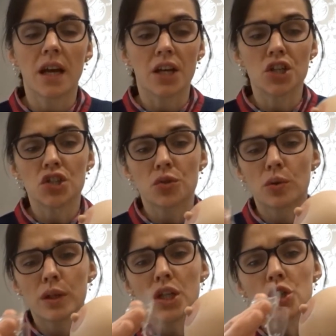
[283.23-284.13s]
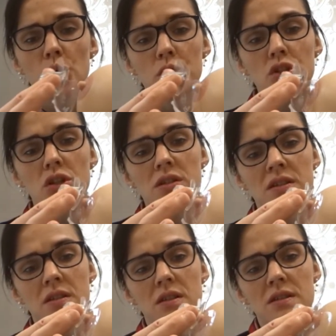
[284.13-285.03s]
ensure you don't
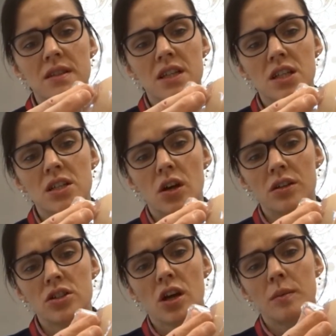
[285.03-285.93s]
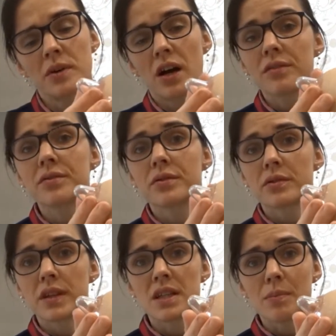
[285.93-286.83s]
just sit it on top of
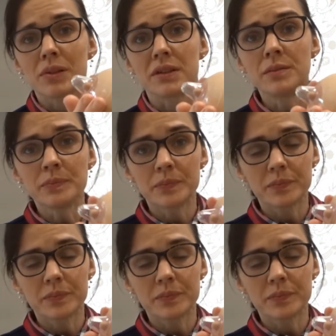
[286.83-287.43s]
the nipple